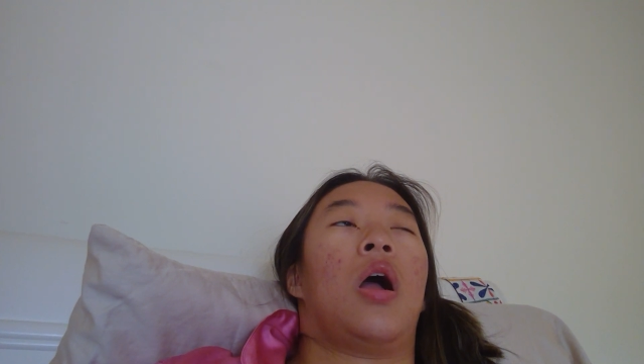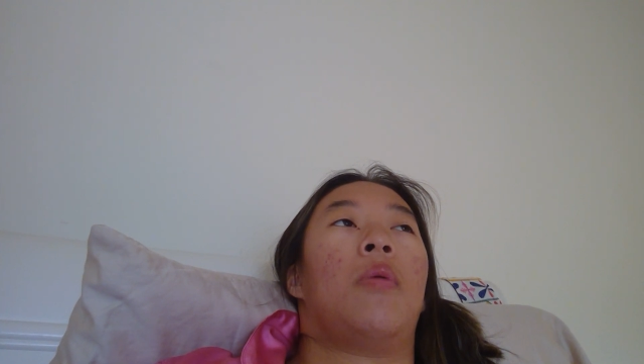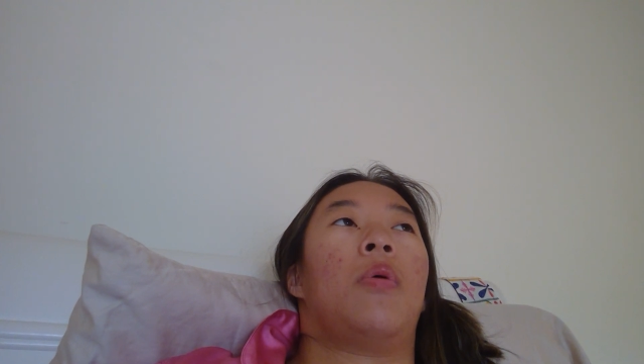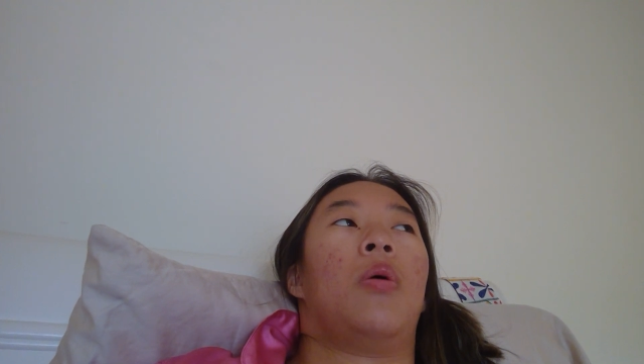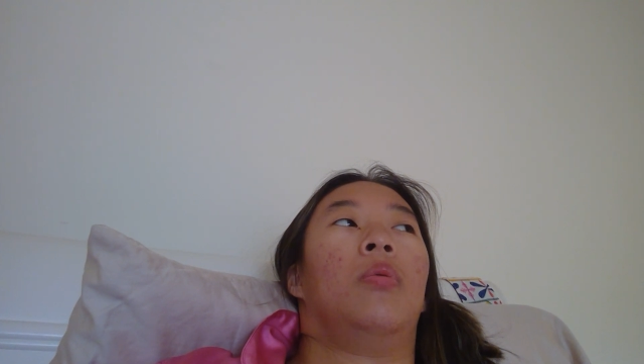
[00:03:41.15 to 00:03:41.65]

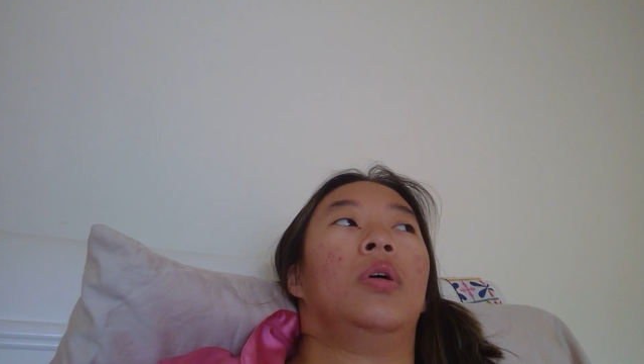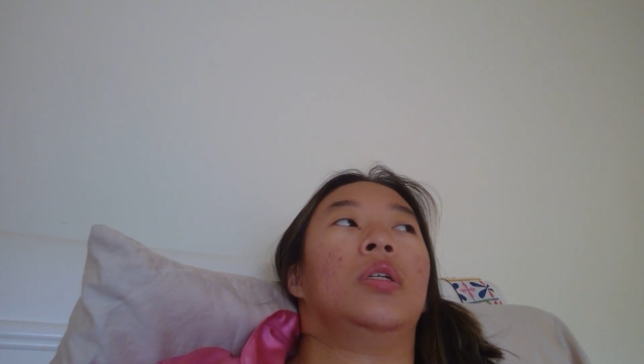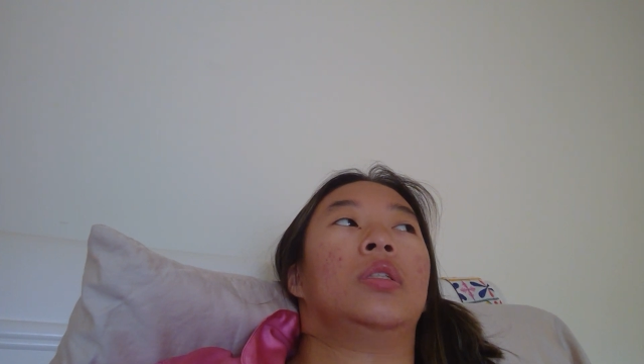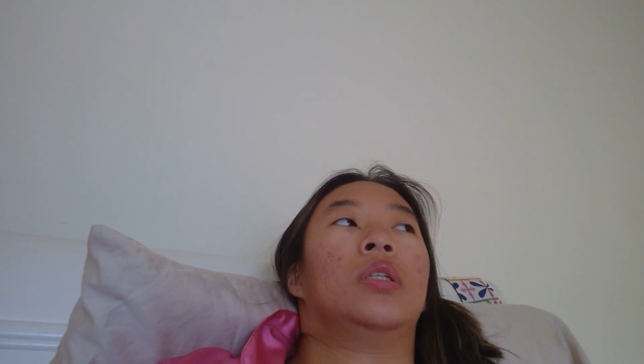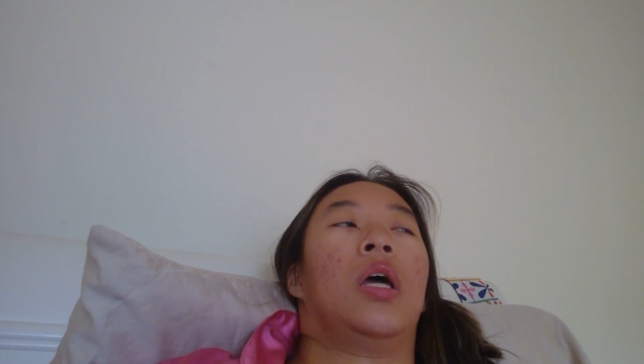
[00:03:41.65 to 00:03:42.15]
I'm
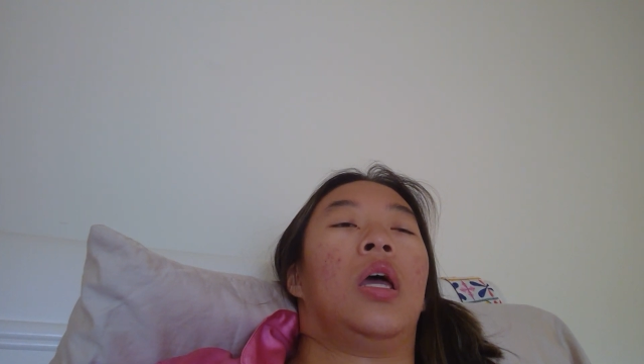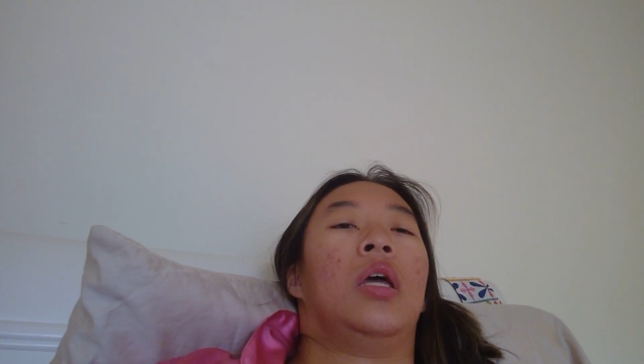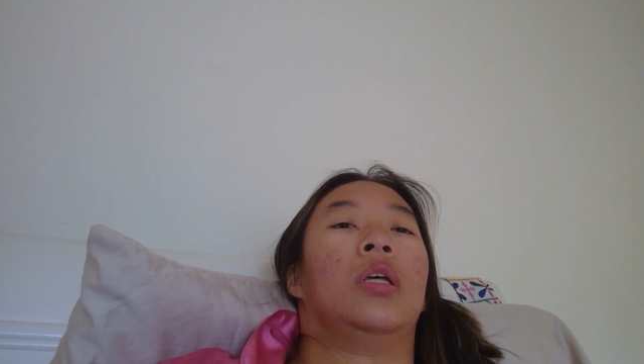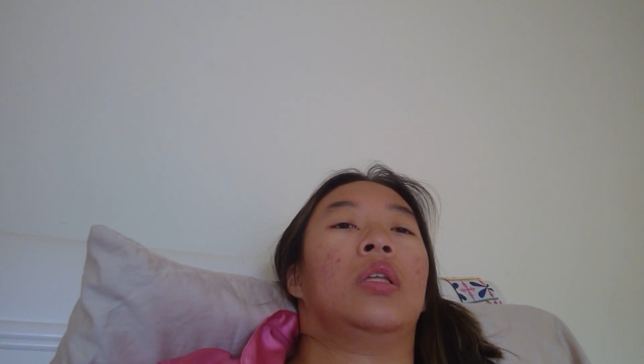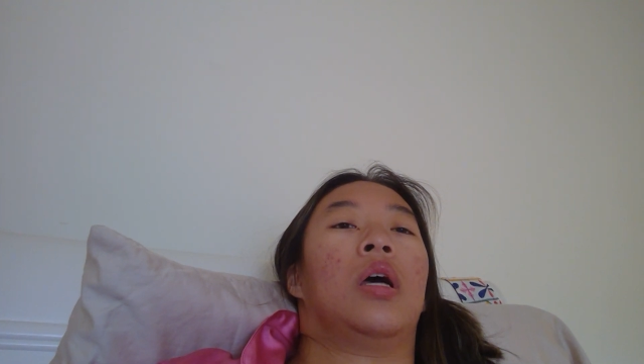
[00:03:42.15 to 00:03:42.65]
always
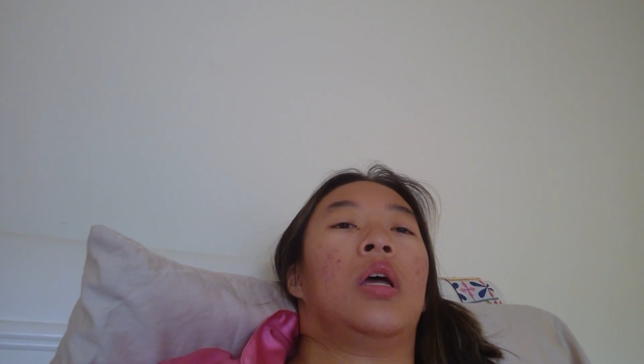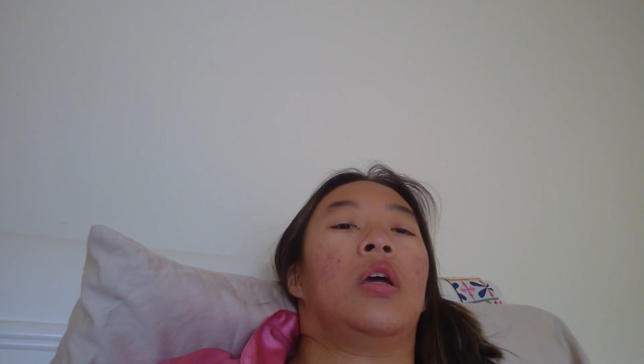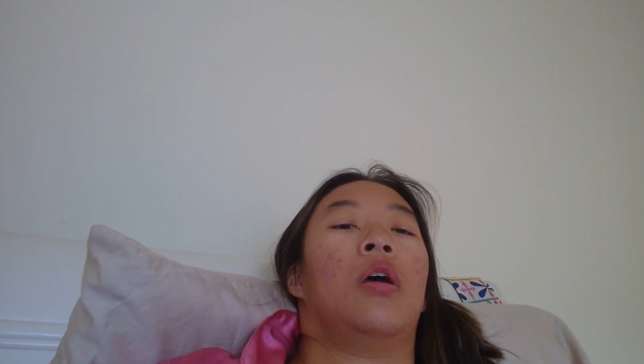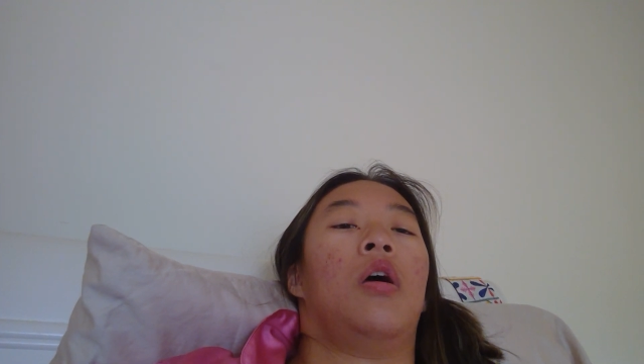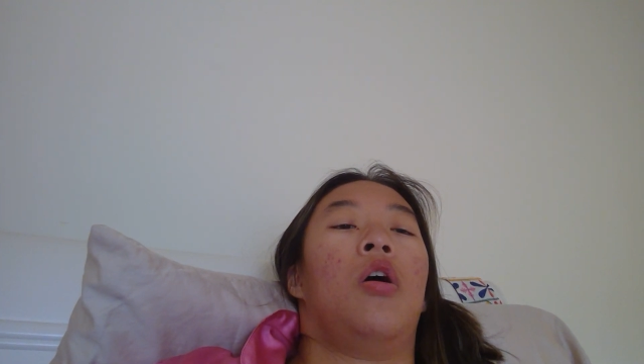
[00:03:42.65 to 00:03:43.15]
saying, like,
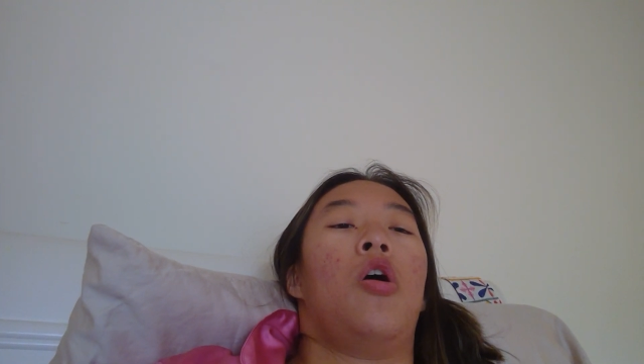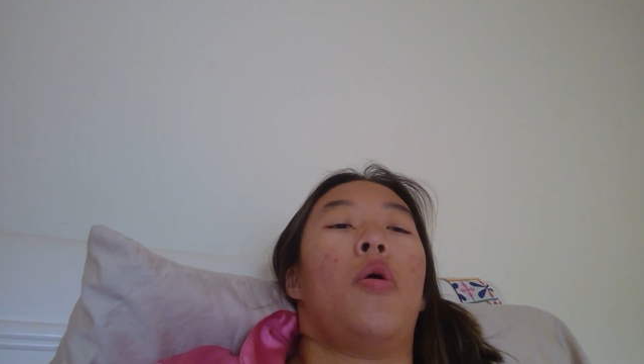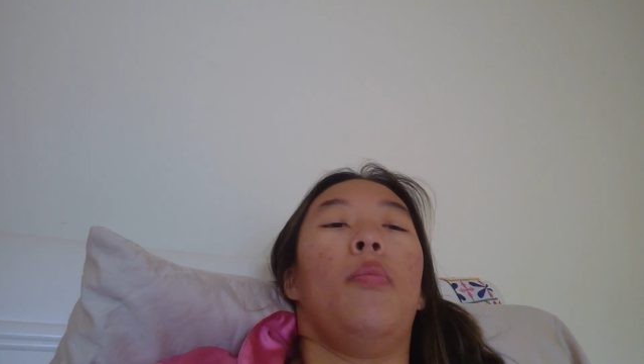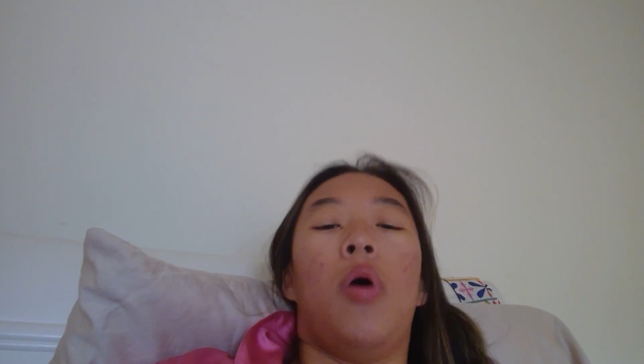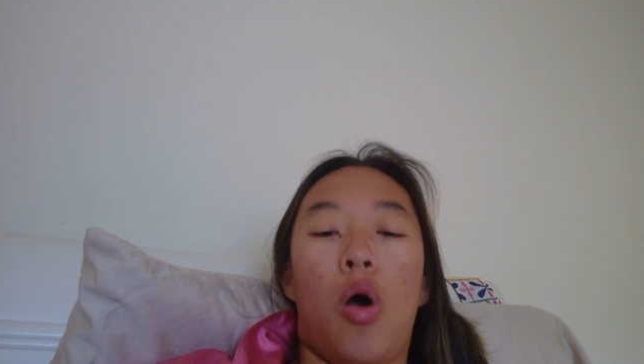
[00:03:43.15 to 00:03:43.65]

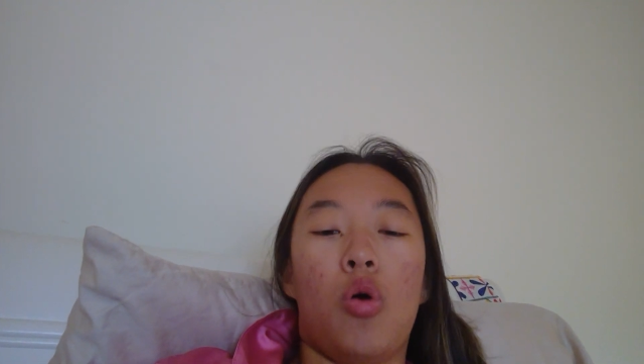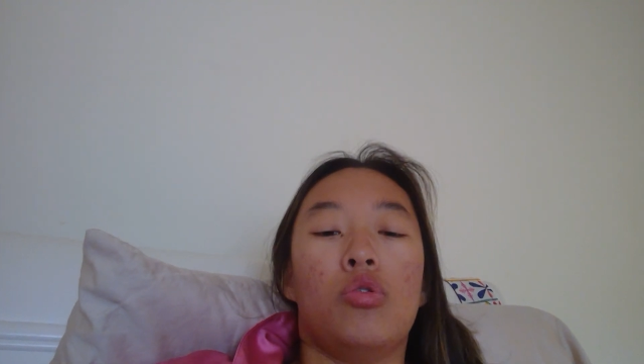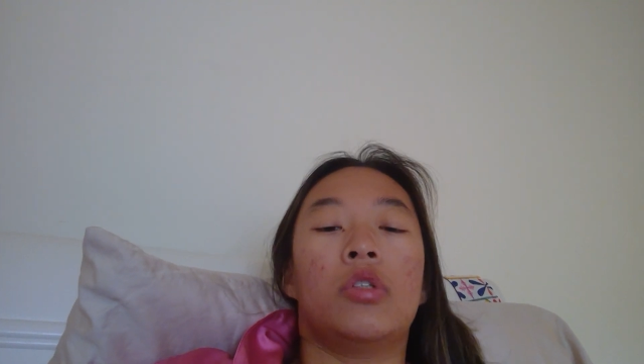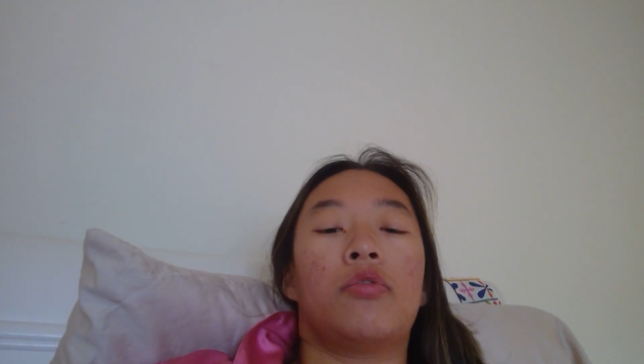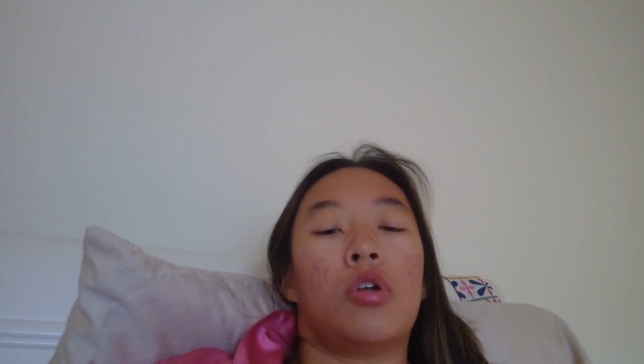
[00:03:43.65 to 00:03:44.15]

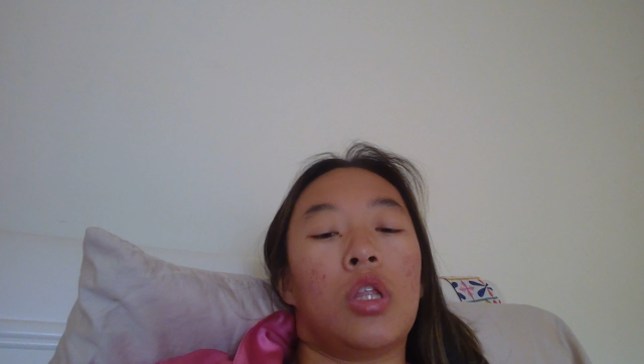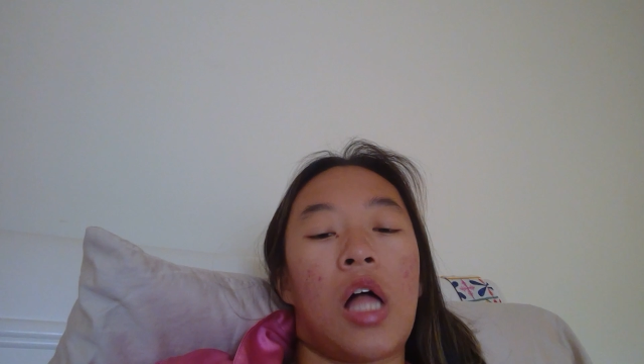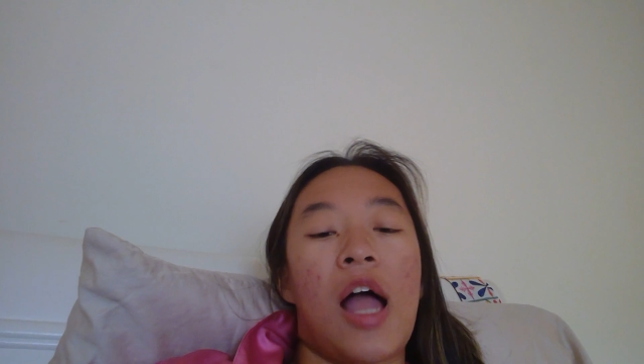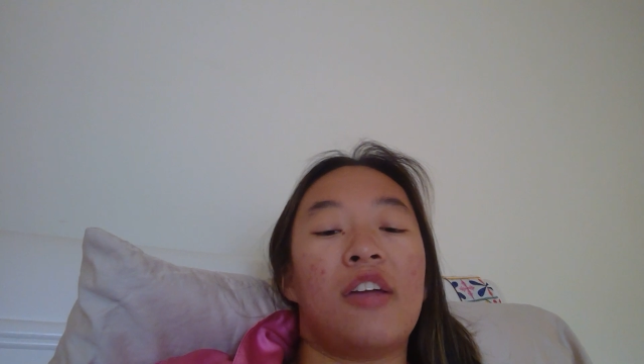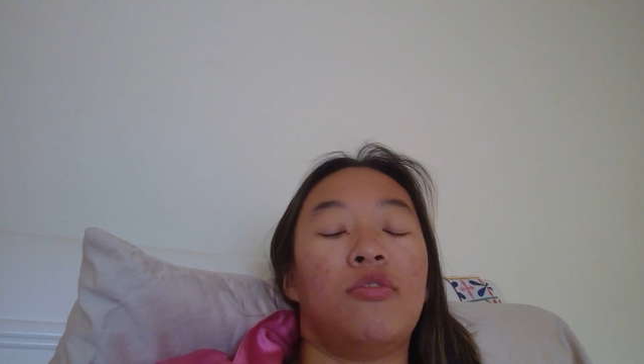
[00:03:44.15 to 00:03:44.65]
pogues for
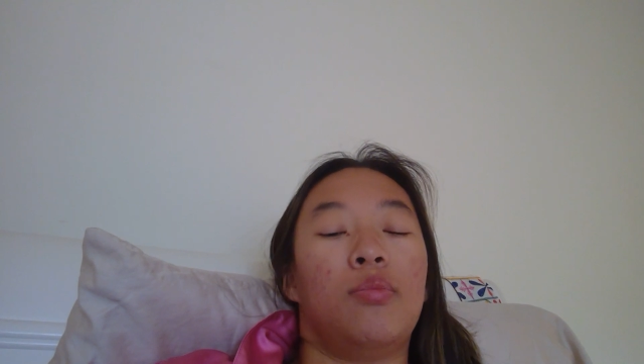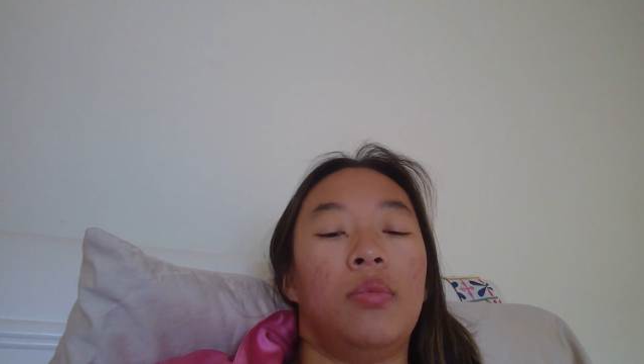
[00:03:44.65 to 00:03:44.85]
life.